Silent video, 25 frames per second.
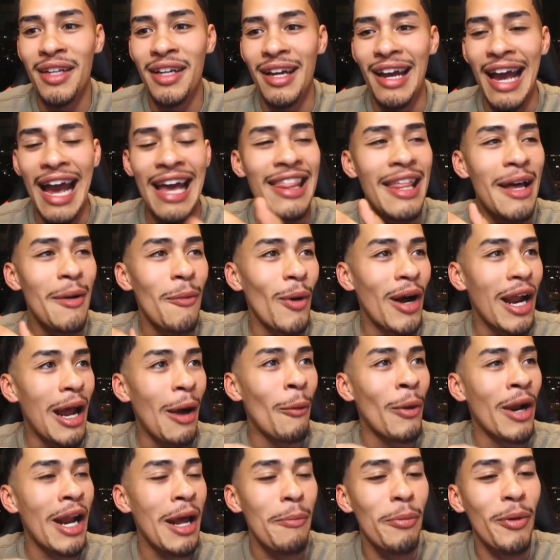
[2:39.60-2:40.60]
And then
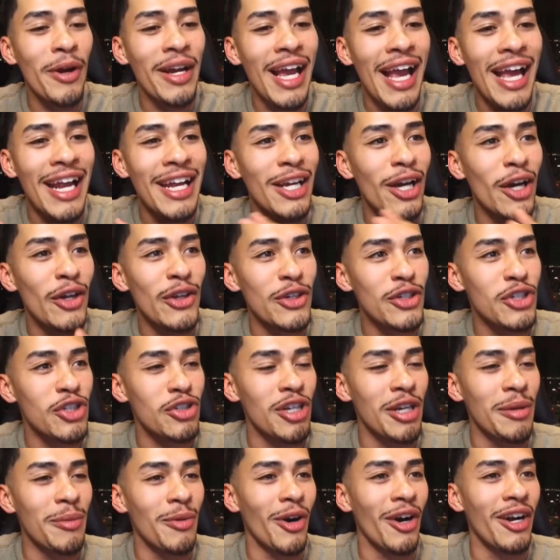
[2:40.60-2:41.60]
when I bring any other
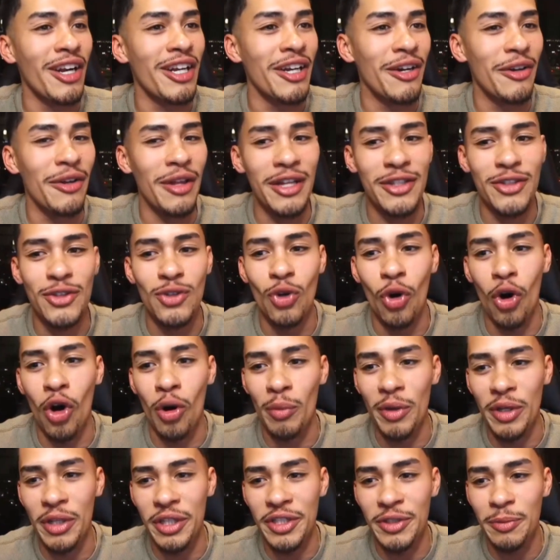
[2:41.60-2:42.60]
streamer on here, it's
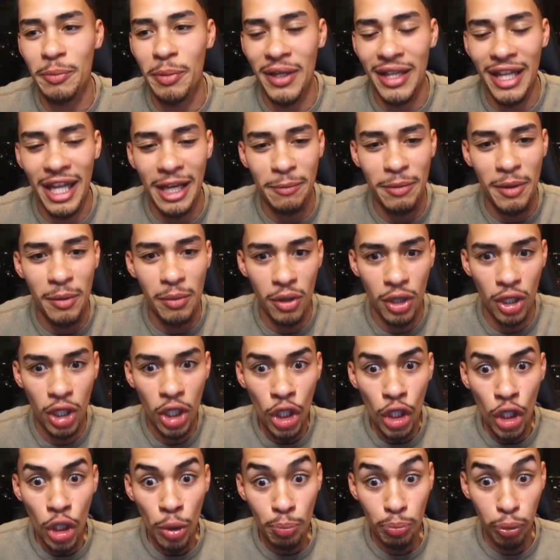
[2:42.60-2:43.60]
normies. But like people are like,
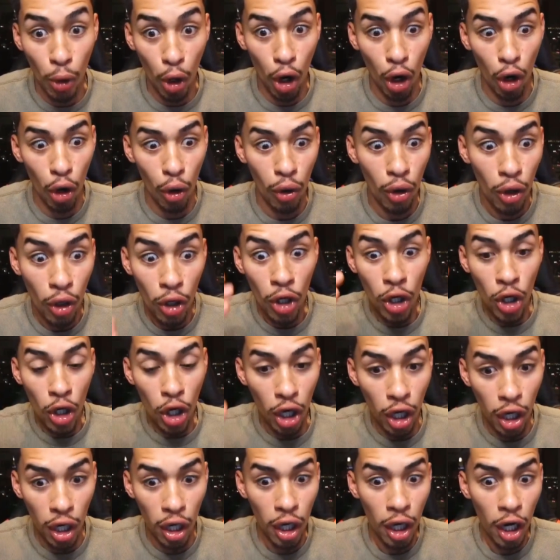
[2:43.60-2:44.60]
bro,
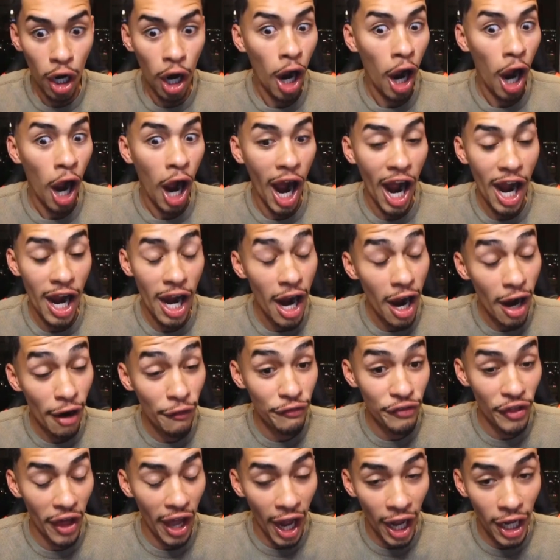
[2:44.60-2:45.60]
I have
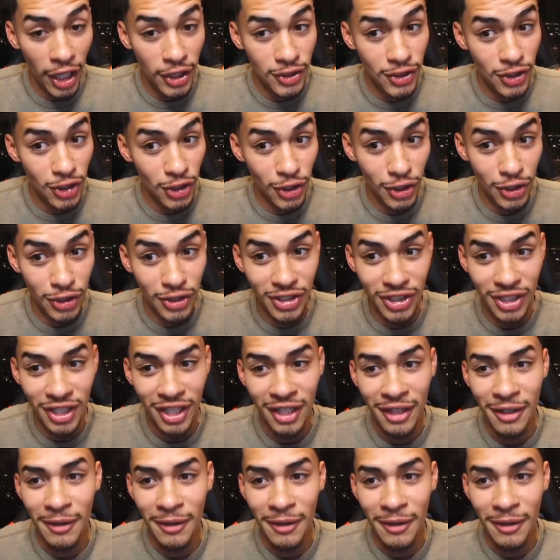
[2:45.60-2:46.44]
the answers.